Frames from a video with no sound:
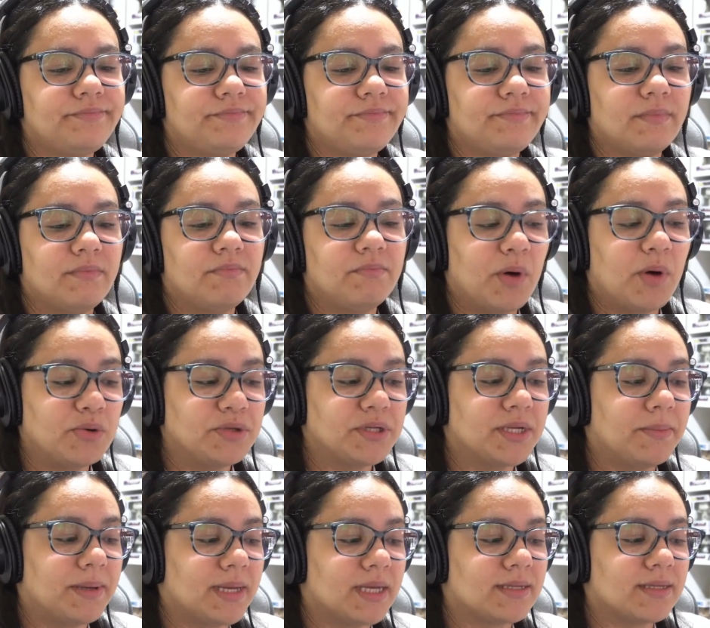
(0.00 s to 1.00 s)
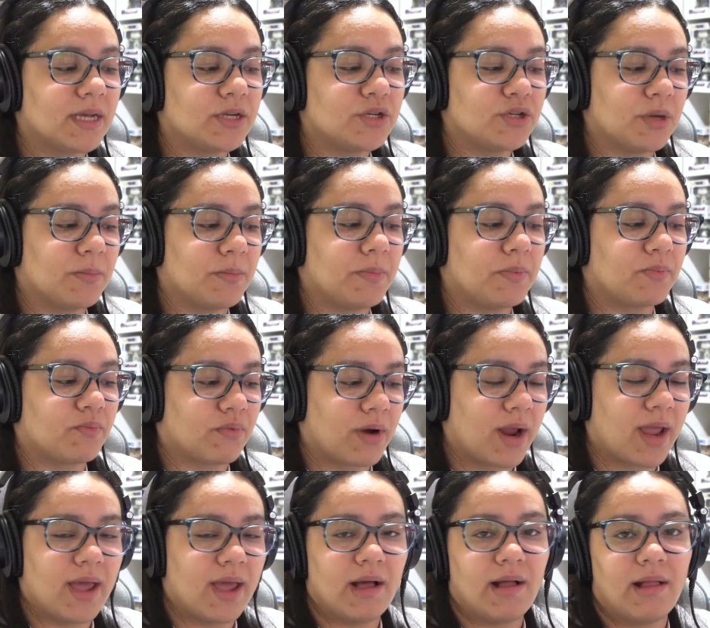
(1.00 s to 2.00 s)
Mostly because I ship
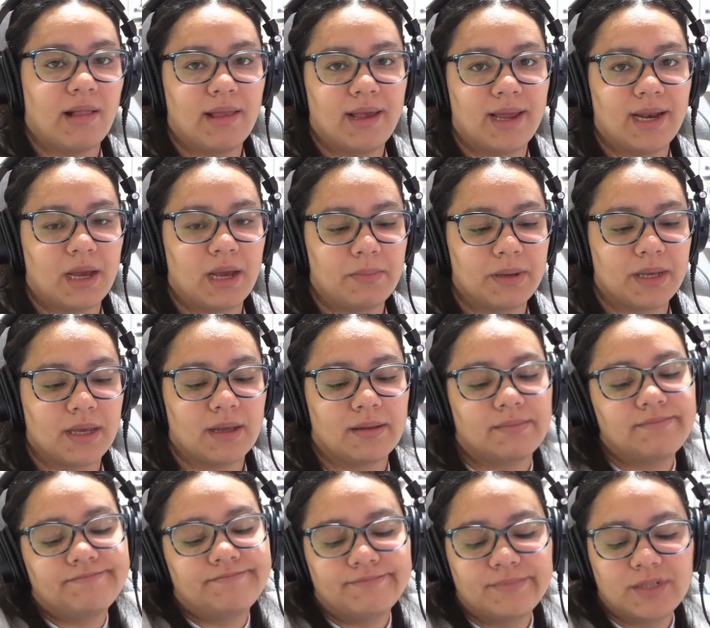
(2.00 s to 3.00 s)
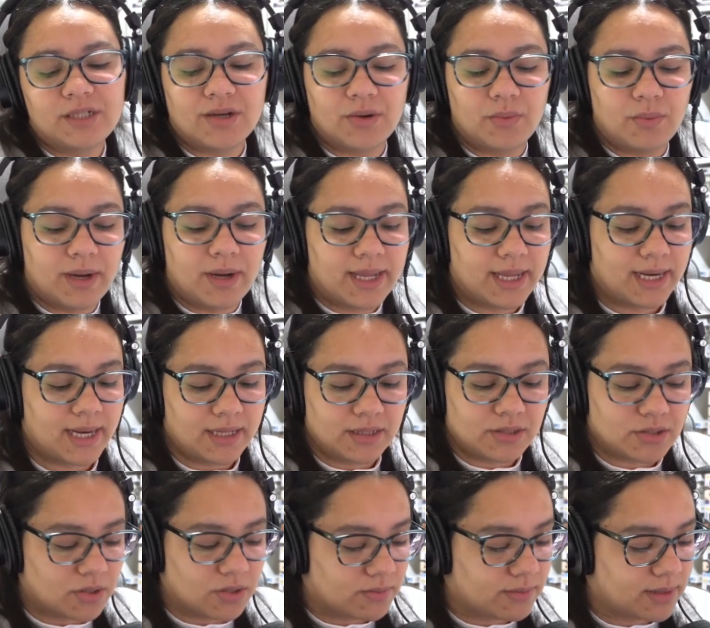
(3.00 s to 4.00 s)
Rael and Abigail. So what can I
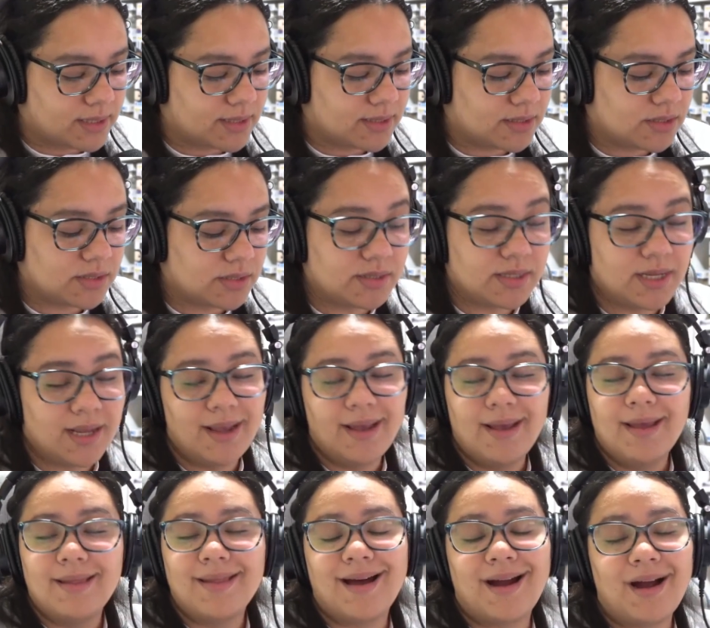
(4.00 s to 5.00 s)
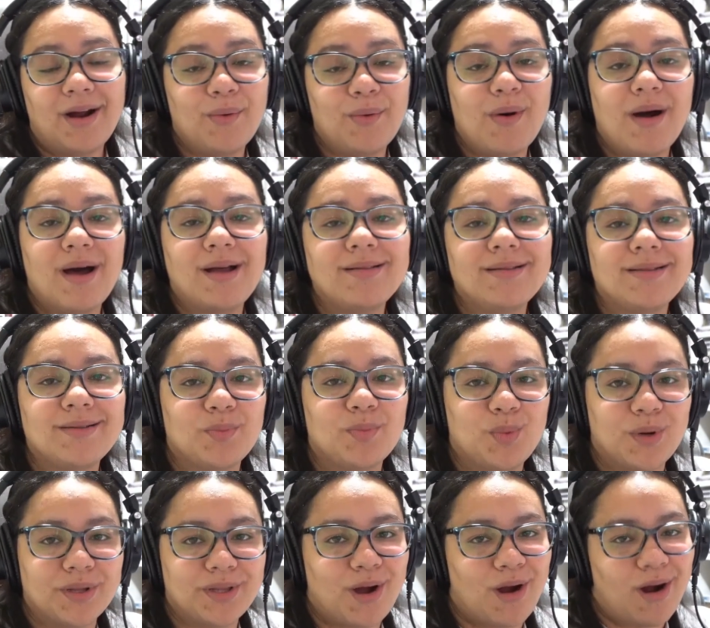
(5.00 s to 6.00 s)
do? It's just the hard ones.
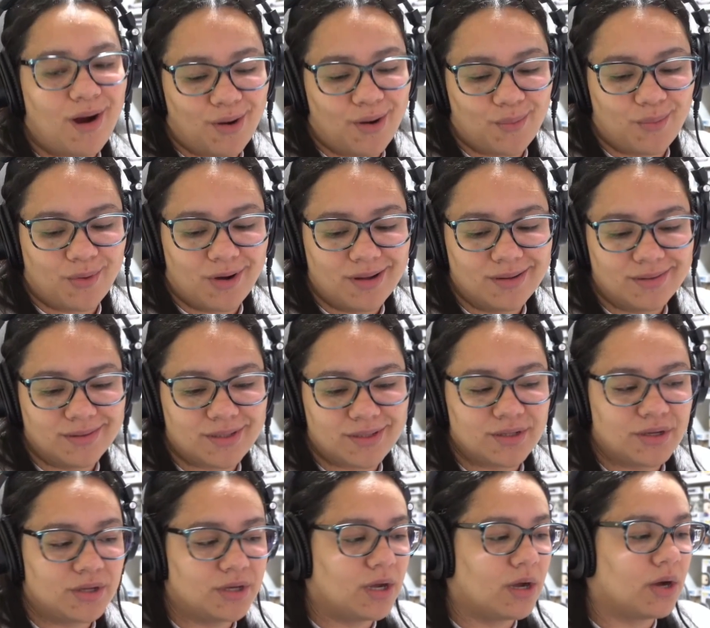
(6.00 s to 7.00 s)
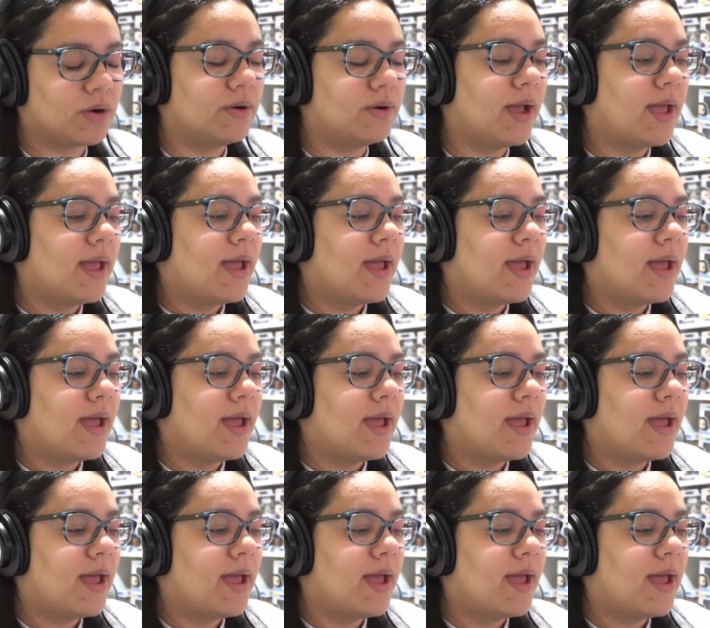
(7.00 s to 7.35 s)
What the hard ones, you know.